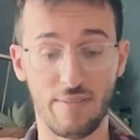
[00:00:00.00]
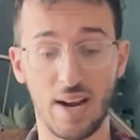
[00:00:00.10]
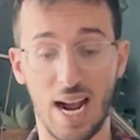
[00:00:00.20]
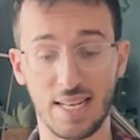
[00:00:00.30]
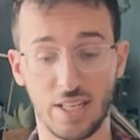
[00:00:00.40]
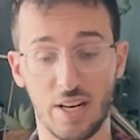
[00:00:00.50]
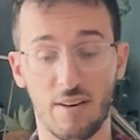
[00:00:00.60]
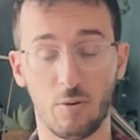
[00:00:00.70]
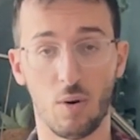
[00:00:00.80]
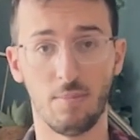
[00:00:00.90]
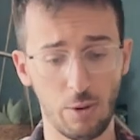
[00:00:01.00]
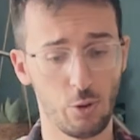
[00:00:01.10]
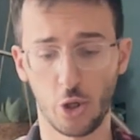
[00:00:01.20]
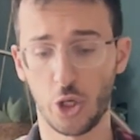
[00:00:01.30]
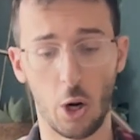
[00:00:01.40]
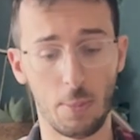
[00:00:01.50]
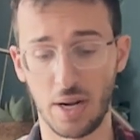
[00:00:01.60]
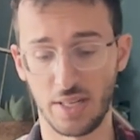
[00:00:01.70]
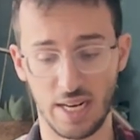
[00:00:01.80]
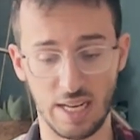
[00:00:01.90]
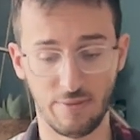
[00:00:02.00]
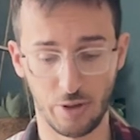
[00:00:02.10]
if I added another one, it would just show up underneath.